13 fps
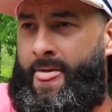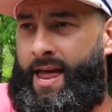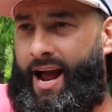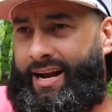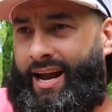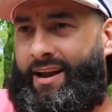
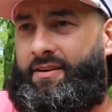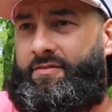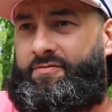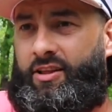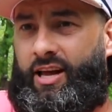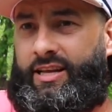I kind of
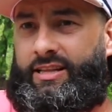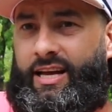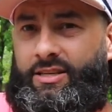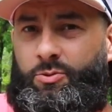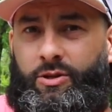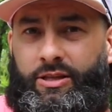feel like
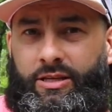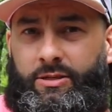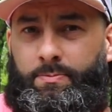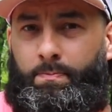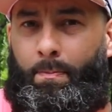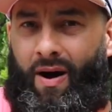that's what
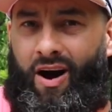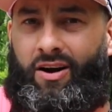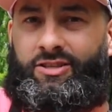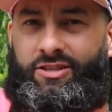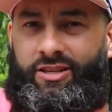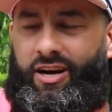this
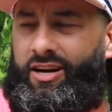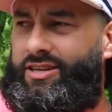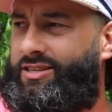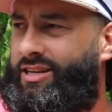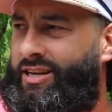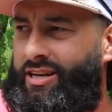box
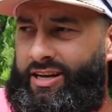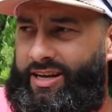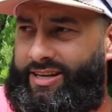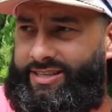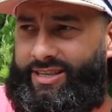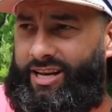does,
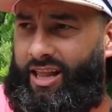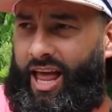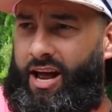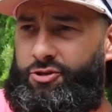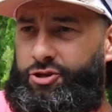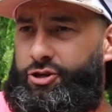is it
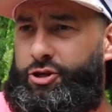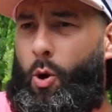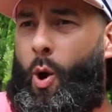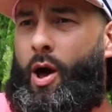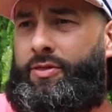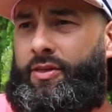allows you to
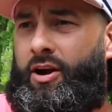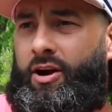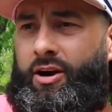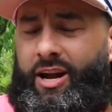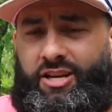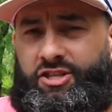go out
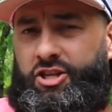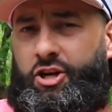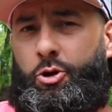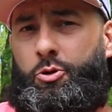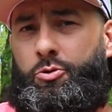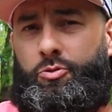there and
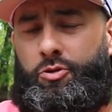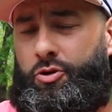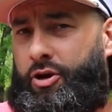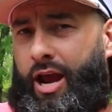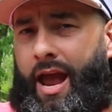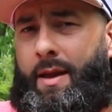execute
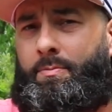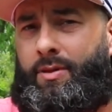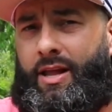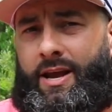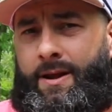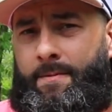your game
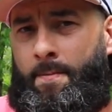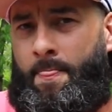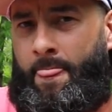plan,